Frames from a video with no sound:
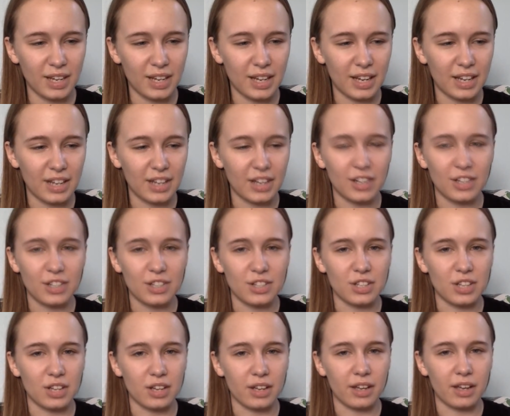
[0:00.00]
I kind of
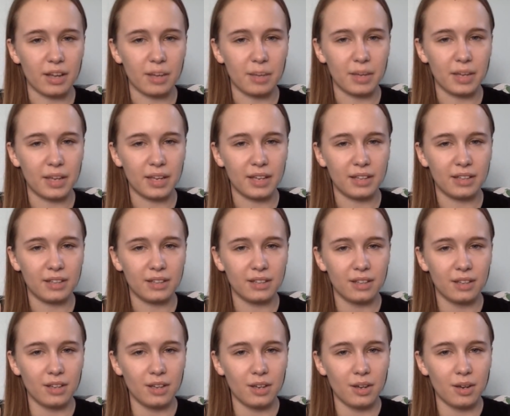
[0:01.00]
saw coming
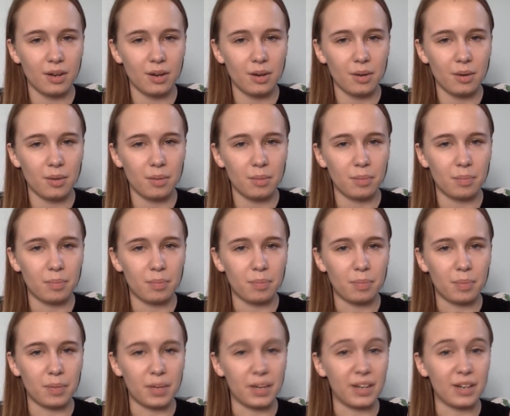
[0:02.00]

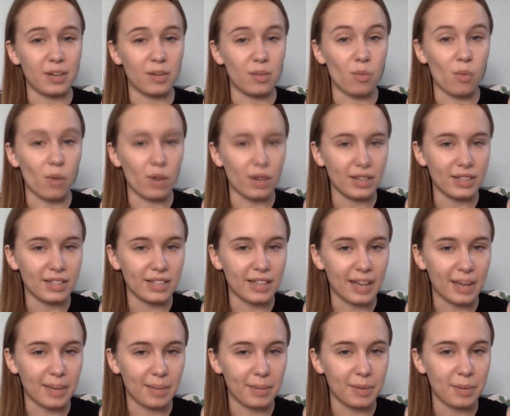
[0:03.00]
but I didn't want it to
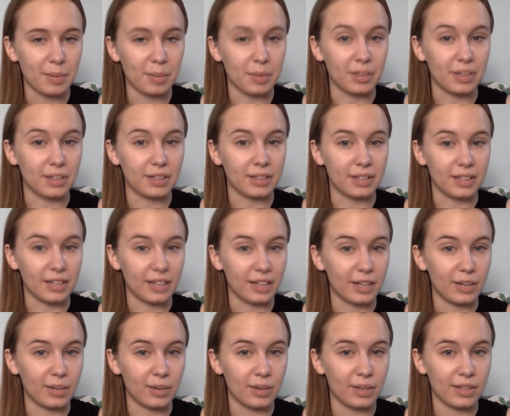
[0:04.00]
happen, but it did
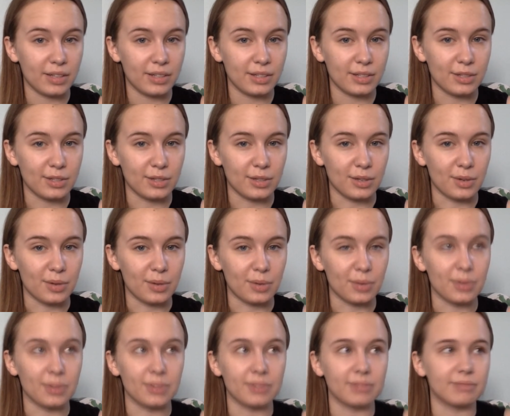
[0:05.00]
anyways,
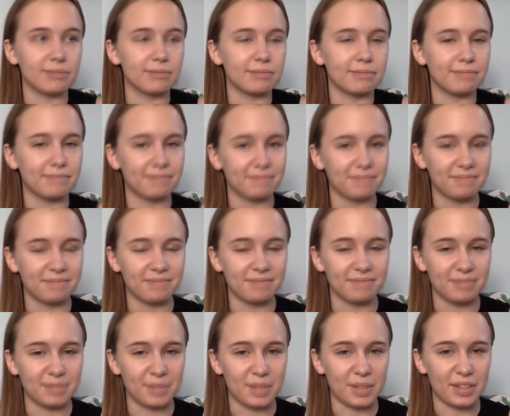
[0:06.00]
so
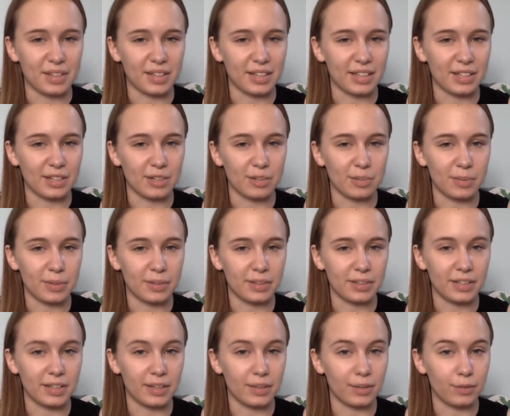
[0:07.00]
nothing I can do about
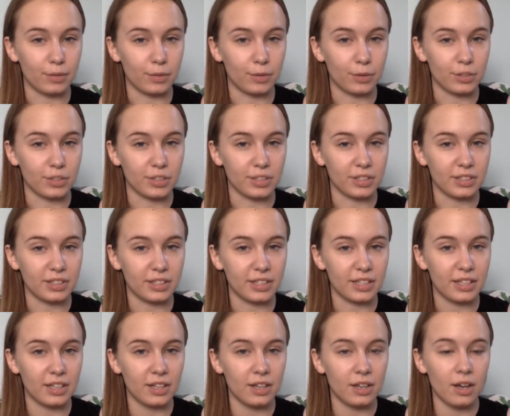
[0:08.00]
that,
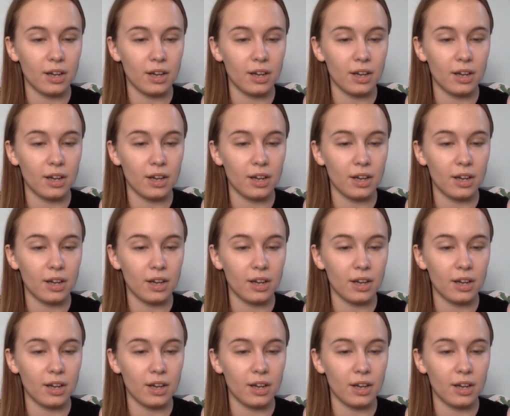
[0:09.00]
unfortunately.